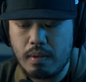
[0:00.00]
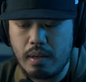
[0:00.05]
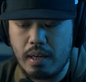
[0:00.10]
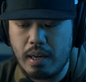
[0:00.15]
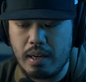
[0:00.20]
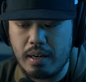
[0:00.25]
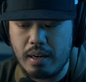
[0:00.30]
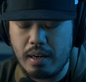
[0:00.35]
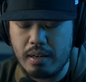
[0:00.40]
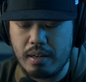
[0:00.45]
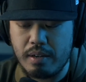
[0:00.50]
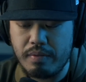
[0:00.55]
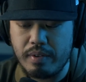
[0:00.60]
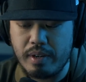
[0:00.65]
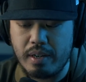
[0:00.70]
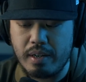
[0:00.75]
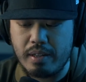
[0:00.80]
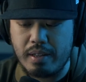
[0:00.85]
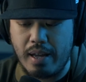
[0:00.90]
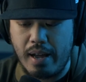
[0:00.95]
And
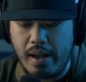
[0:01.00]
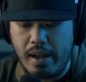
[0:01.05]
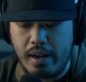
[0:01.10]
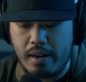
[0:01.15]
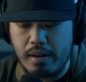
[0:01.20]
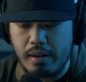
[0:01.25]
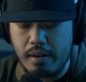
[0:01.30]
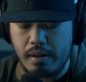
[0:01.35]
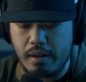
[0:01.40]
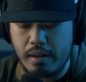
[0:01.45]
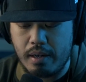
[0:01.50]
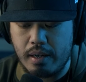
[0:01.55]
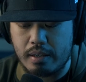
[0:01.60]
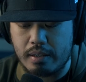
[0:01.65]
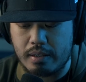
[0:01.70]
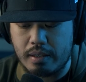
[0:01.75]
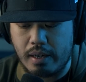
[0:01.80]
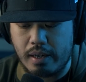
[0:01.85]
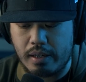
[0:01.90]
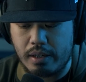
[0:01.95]
even in that,
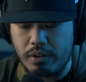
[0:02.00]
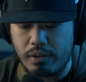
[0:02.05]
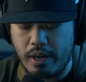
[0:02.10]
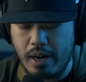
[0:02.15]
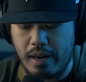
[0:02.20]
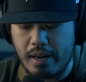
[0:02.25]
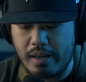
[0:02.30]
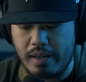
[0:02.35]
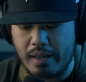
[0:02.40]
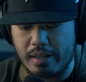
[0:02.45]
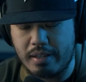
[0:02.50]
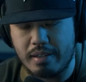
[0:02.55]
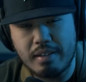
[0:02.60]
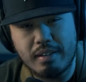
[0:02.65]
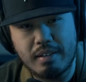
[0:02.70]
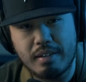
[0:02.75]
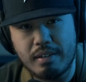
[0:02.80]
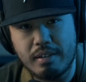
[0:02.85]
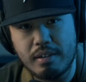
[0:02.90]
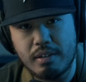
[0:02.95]
it's like you kind of get
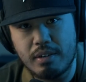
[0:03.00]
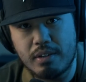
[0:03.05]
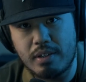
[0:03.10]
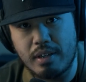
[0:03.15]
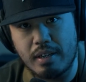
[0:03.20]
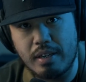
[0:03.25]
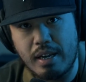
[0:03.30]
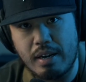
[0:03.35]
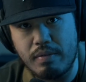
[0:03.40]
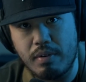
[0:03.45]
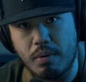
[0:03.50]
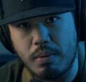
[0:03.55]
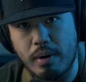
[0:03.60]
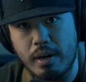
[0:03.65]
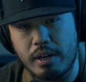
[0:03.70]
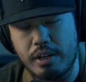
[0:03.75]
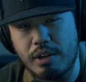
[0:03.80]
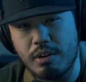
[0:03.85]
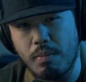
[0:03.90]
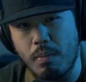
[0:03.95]
to a level
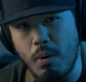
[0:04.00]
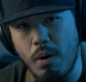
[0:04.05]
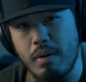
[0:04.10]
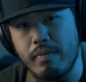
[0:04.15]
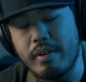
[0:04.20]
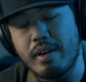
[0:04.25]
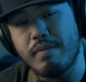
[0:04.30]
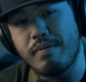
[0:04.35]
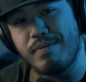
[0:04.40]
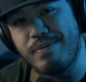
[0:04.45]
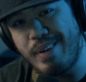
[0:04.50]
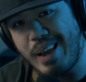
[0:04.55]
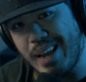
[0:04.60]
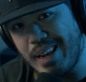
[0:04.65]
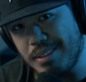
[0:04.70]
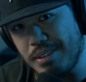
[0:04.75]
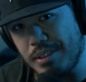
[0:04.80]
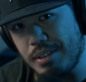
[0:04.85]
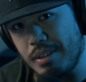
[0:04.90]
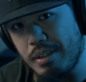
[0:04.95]
where you're more of an
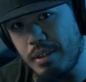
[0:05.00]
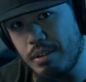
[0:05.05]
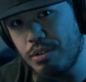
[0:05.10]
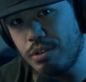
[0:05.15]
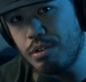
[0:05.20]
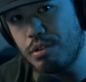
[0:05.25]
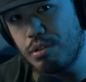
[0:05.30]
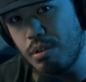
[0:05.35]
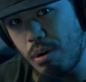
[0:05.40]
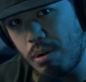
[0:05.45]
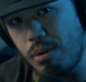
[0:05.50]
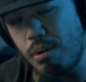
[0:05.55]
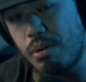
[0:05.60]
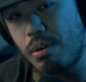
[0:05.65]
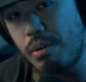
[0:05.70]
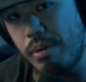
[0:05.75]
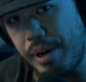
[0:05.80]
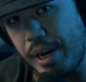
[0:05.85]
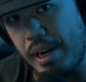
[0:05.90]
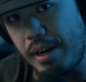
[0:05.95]
advanced solo
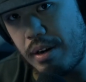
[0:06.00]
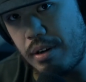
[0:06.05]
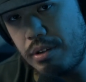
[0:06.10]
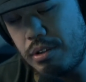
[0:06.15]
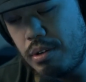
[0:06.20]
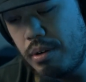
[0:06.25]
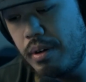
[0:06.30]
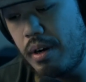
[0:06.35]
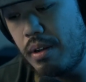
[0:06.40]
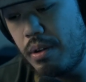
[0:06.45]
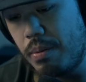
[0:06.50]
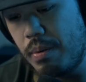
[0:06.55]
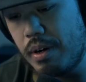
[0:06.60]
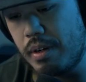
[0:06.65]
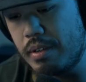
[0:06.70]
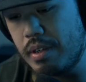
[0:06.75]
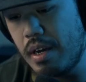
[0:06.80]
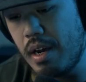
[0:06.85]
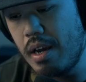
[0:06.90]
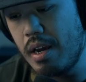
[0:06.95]
creator. So in other
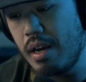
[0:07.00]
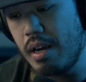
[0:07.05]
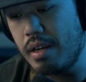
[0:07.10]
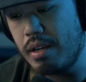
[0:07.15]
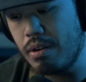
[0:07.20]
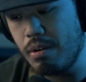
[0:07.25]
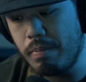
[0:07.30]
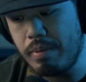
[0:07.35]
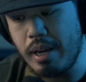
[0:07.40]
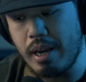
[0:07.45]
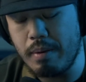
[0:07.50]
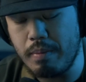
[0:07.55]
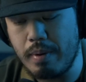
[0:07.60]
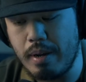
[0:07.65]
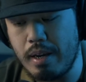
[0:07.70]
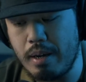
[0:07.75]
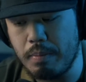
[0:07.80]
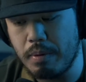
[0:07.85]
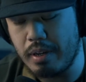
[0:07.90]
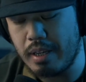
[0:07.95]
words, you'll be
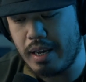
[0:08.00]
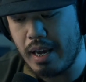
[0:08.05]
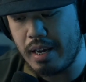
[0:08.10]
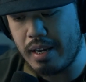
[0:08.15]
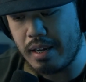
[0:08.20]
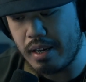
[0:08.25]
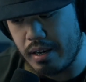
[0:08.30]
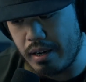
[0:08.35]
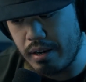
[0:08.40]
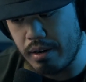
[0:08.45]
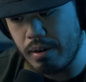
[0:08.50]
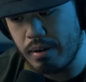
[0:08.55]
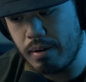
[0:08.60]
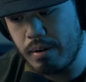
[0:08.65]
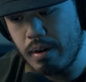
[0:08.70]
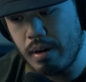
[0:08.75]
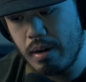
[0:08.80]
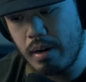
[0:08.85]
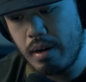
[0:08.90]
able to get gear